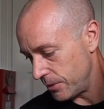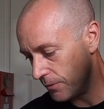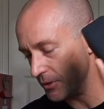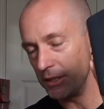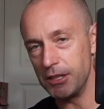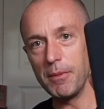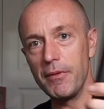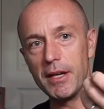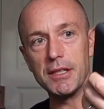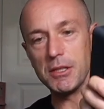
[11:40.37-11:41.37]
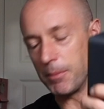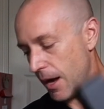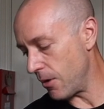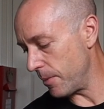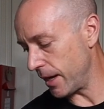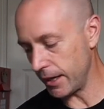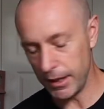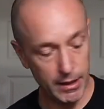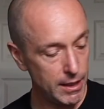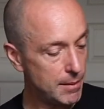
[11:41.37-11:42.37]
Well, obviously some of it is the power bank,
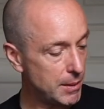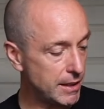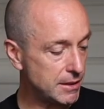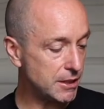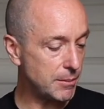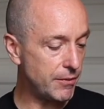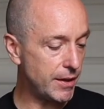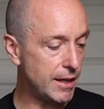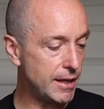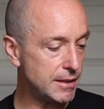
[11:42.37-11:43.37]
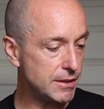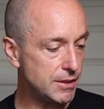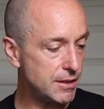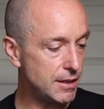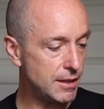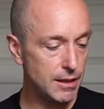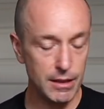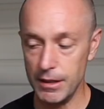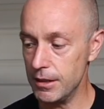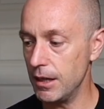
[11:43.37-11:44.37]
but then some of it is the
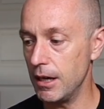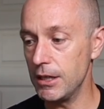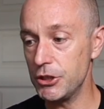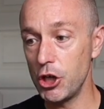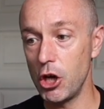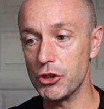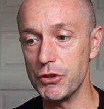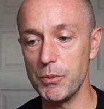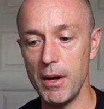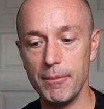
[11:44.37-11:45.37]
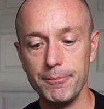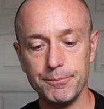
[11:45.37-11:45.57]
charger as well.